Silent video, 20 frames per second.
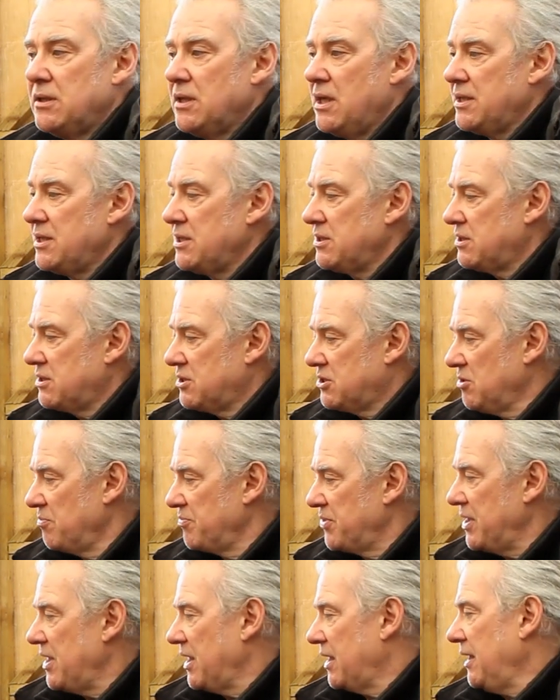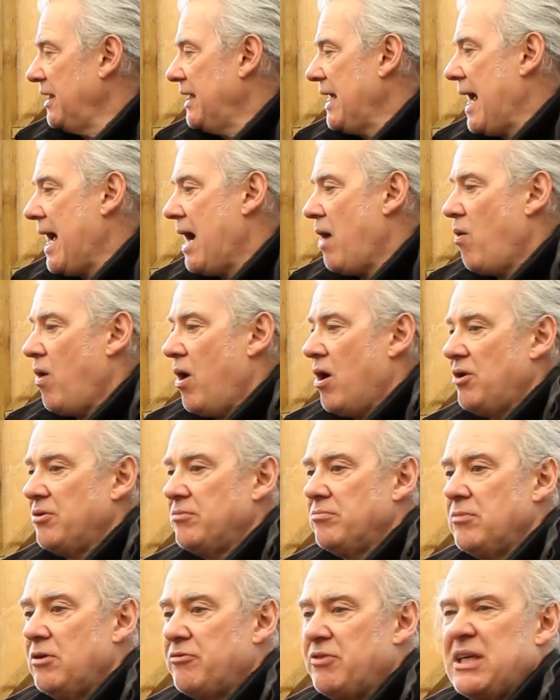And it's something I can get out on
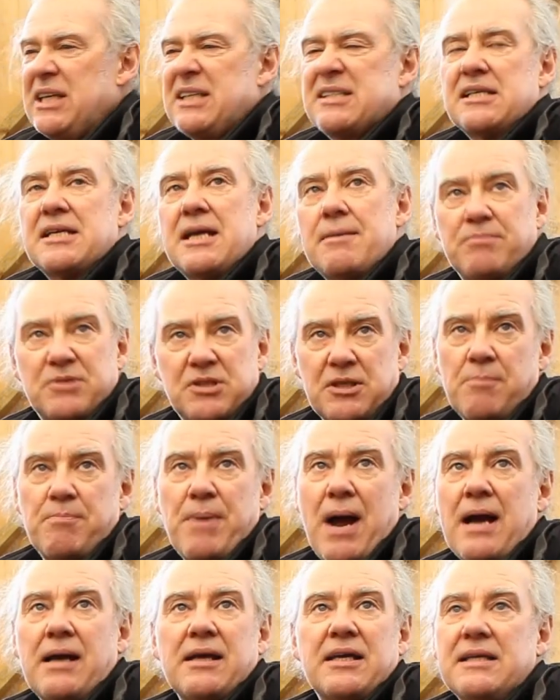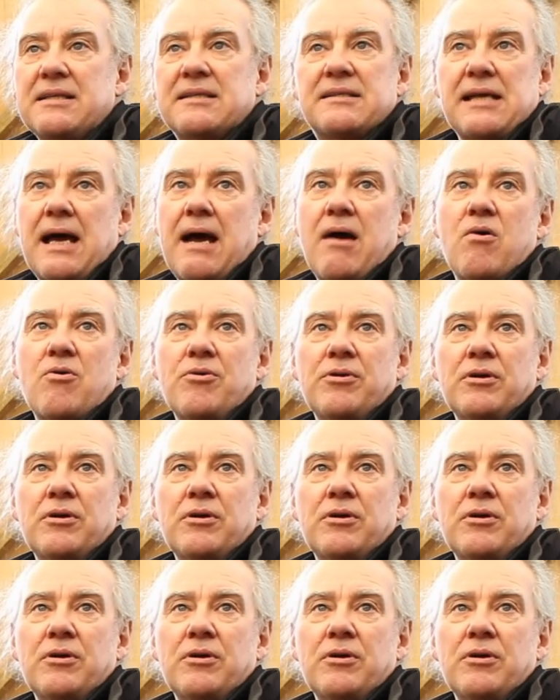if I need to nip to the bank in town.